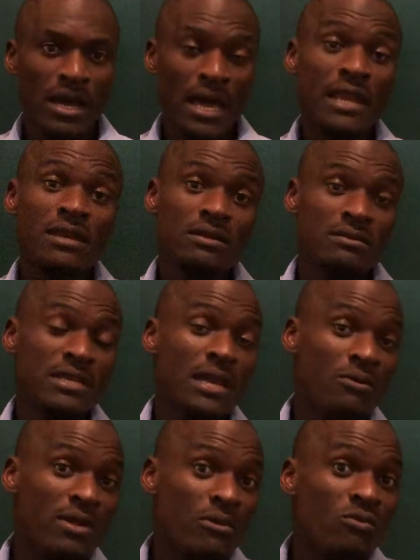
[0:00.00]
And
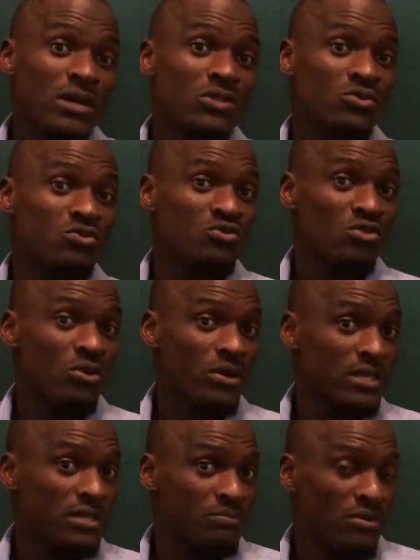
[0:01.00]
here we want to draw
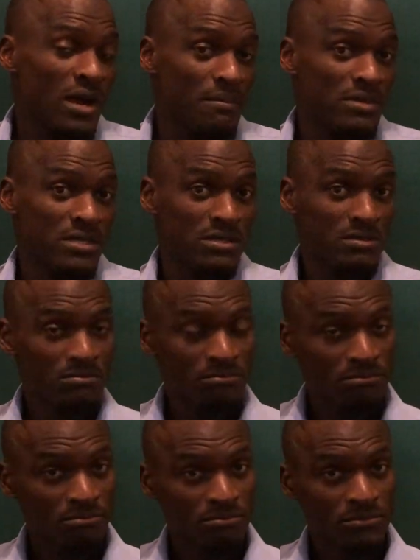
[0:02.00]
it probably
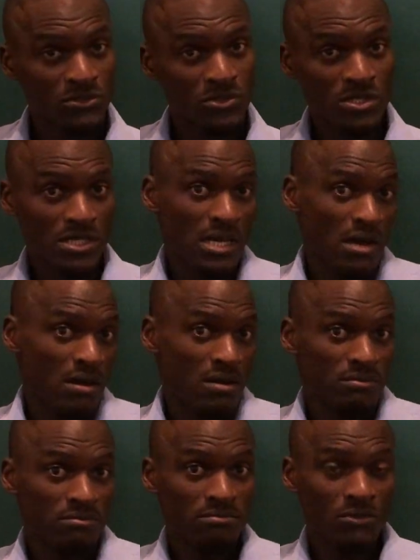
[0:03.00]
using
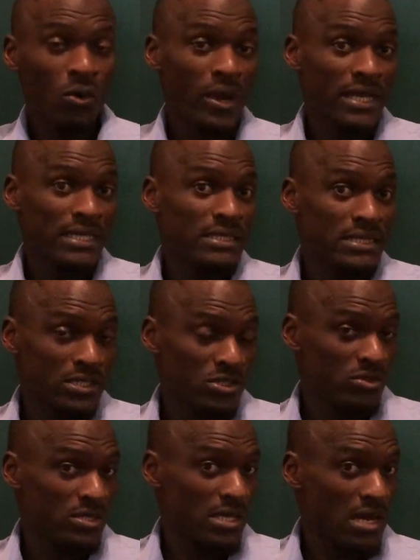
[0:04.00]
or edit it
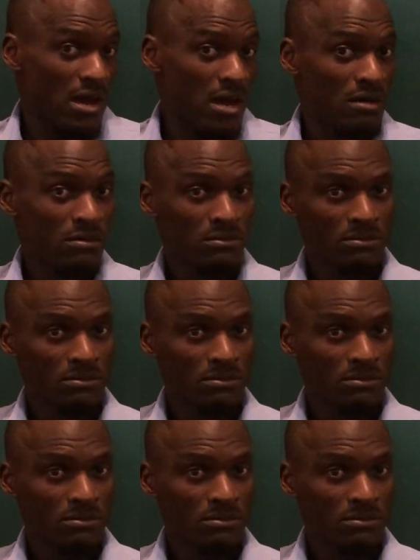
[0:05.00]
using a